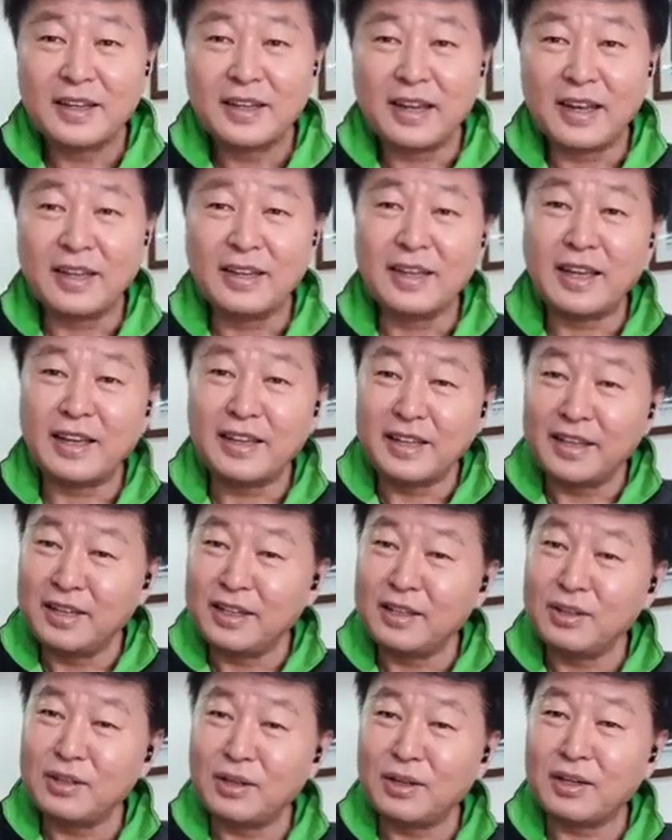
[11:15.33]
And then
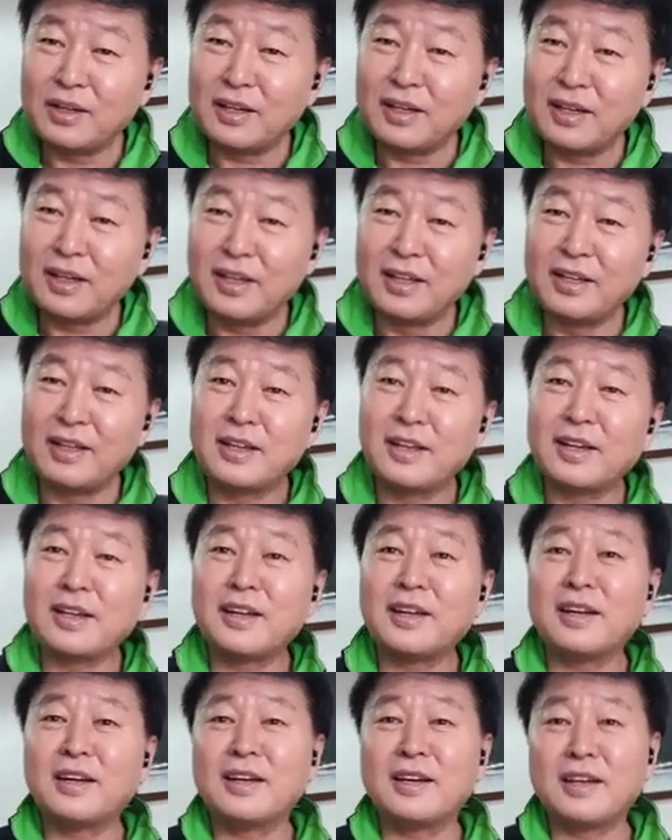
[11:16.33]
in in
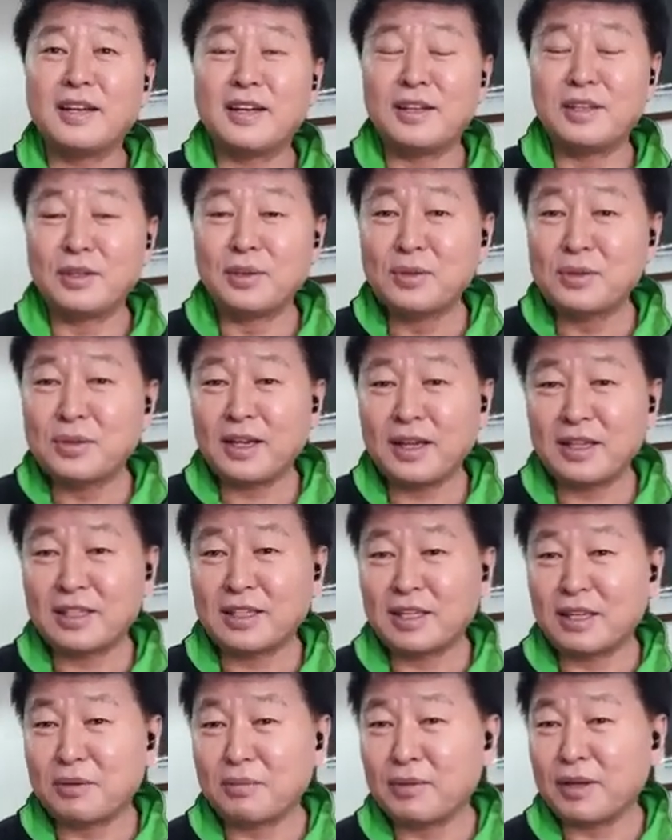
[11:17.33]
the uh, New
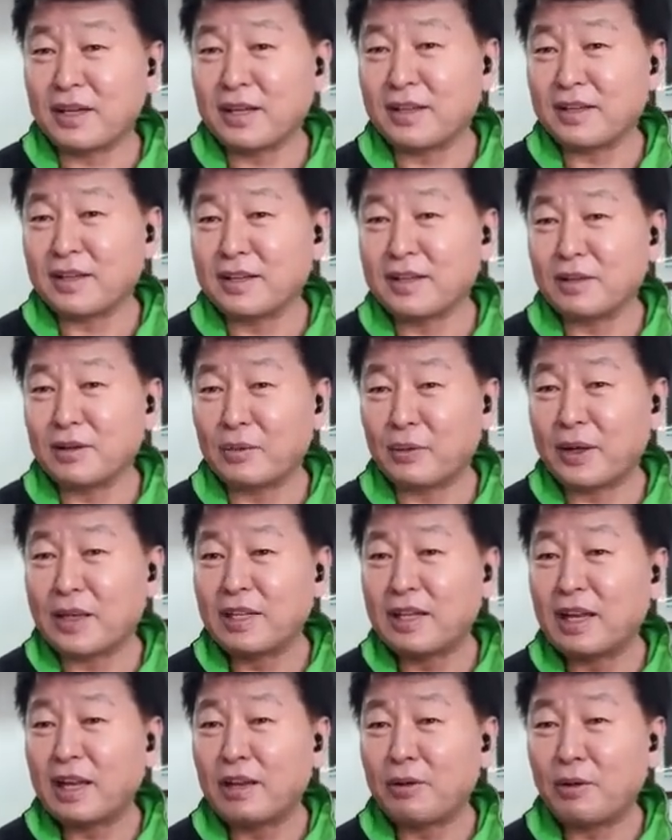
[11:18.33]
Testament, when
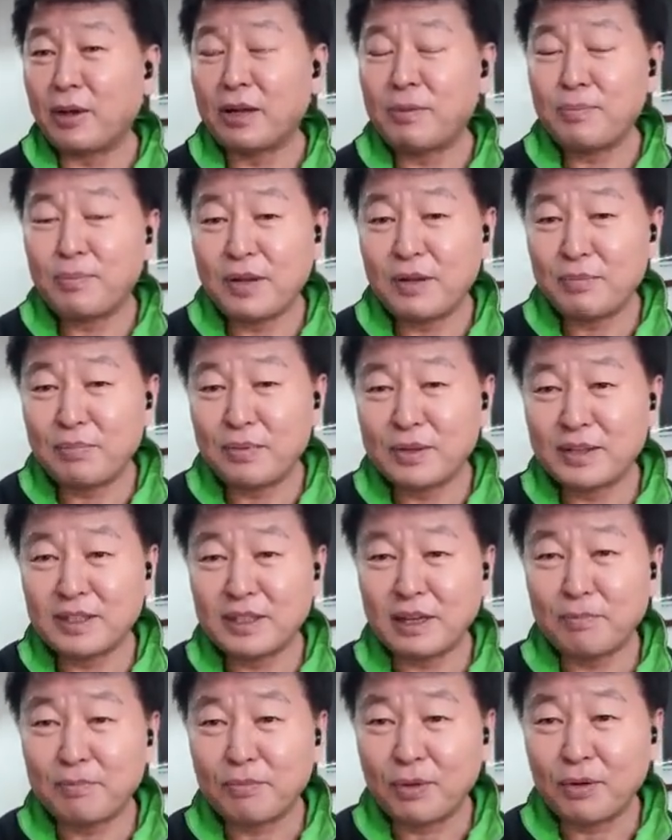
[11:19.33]
they when people
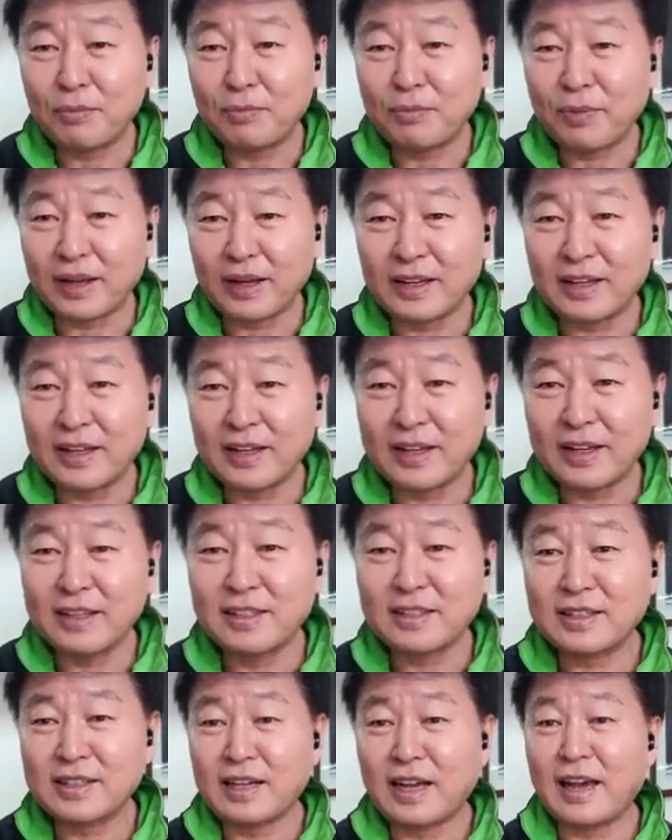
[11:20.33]
say prophet,
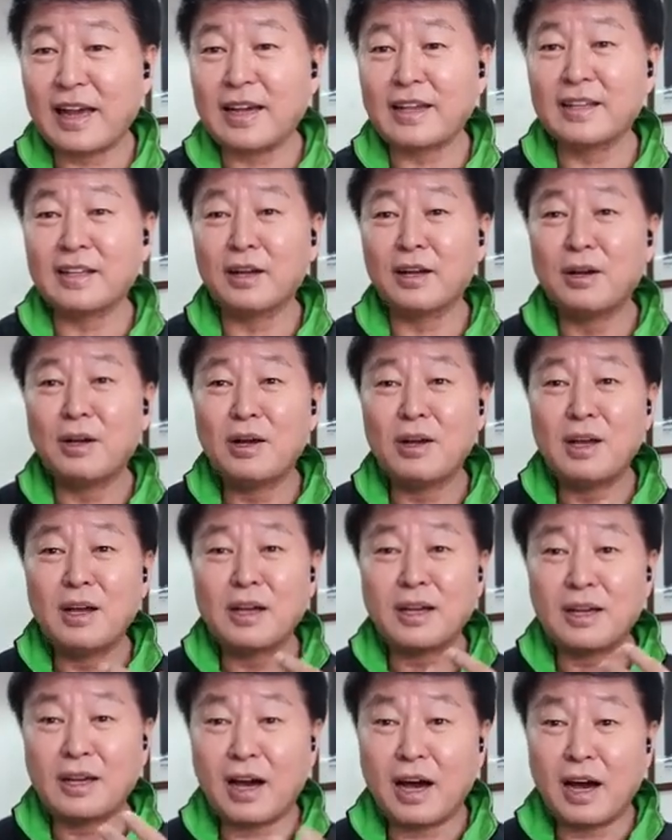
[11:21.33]
it's kind
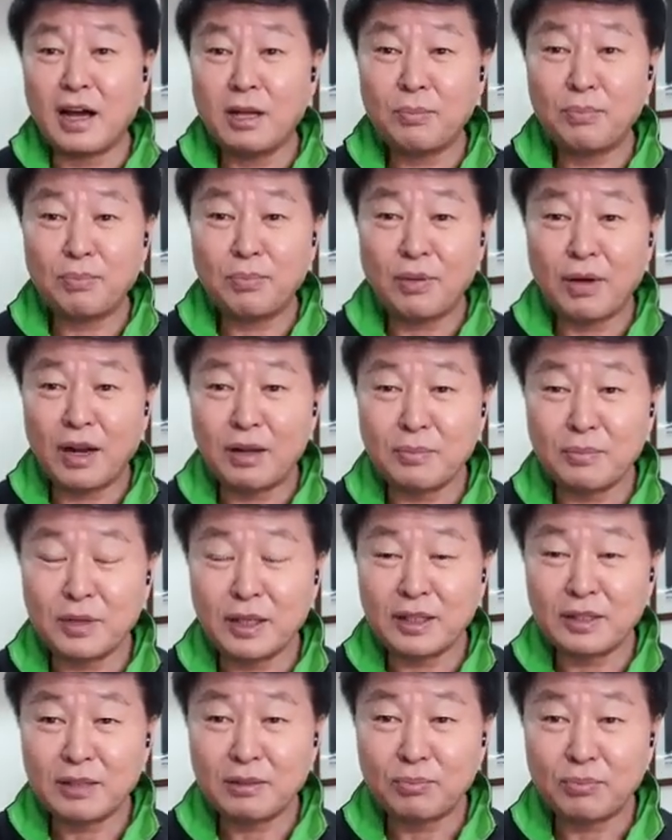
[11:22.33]
God
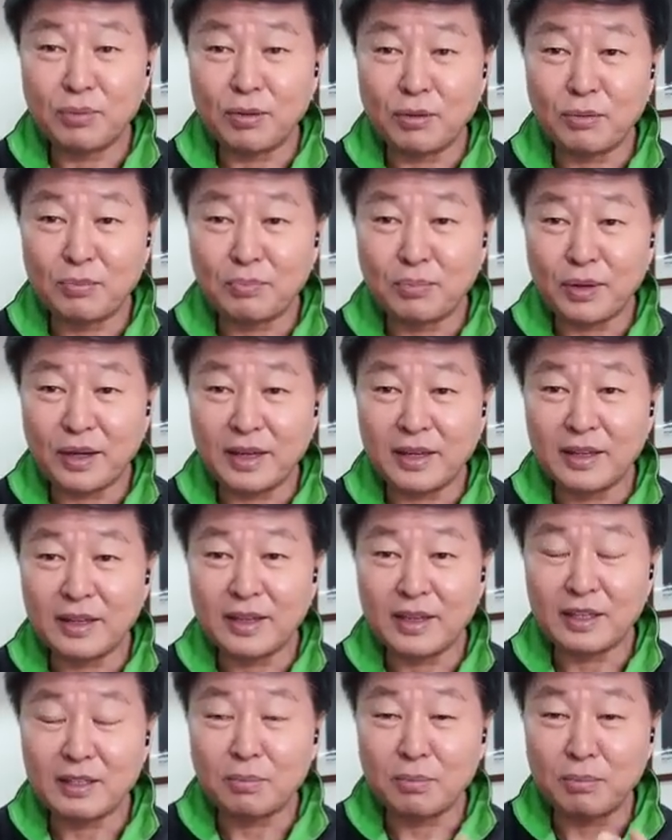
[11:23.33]
promised prophet
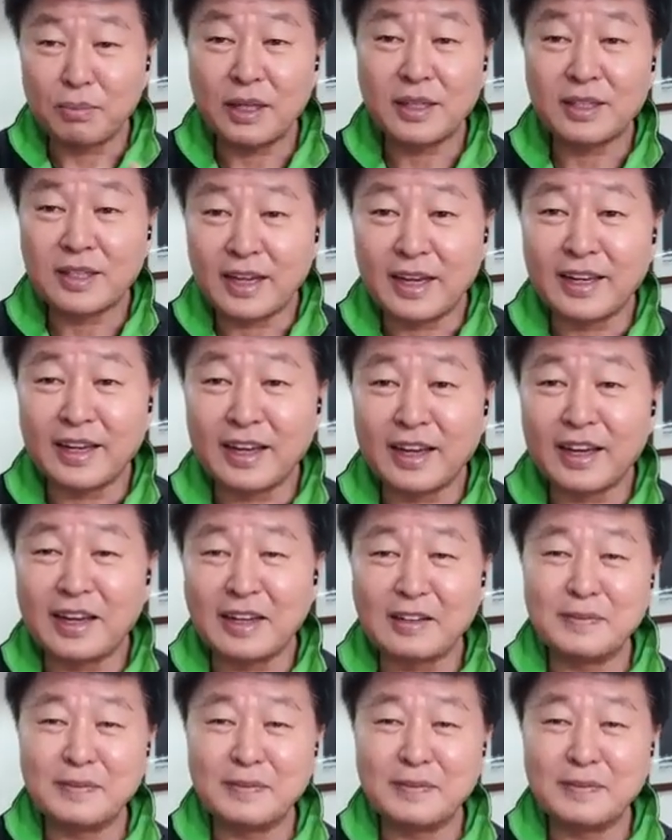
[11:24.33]
is Messiah.